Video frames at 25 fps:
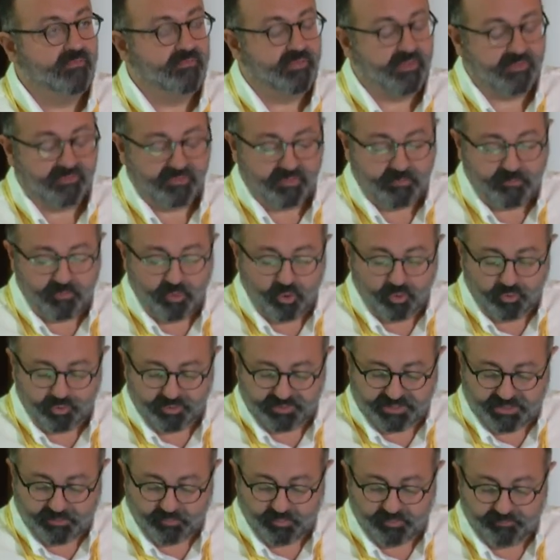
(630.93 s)
the
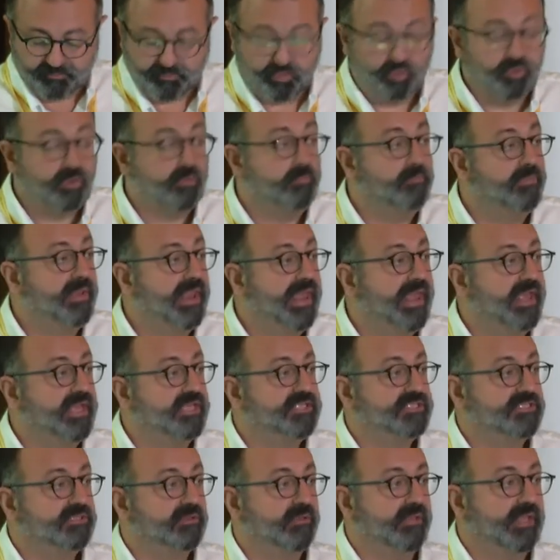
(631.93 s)
model that we've put in
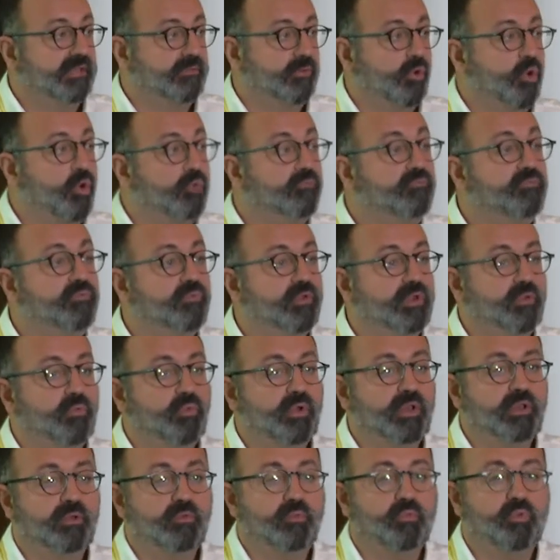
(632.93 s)
place that hopefully
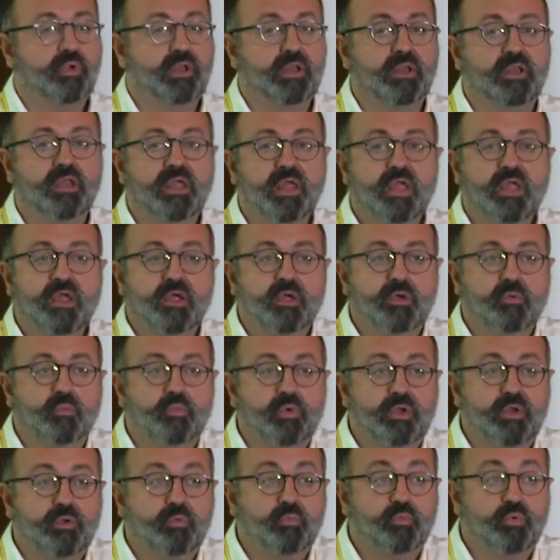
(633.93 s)

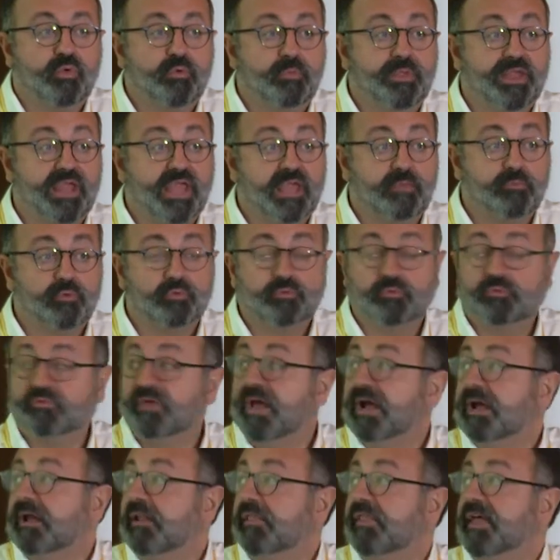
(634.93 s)
will be able to
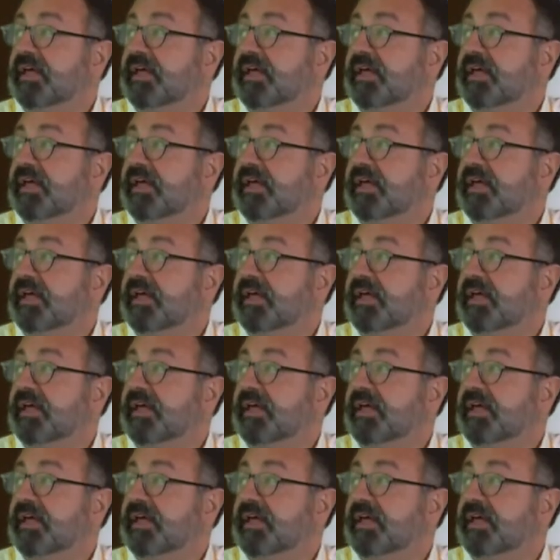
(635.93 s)
tackle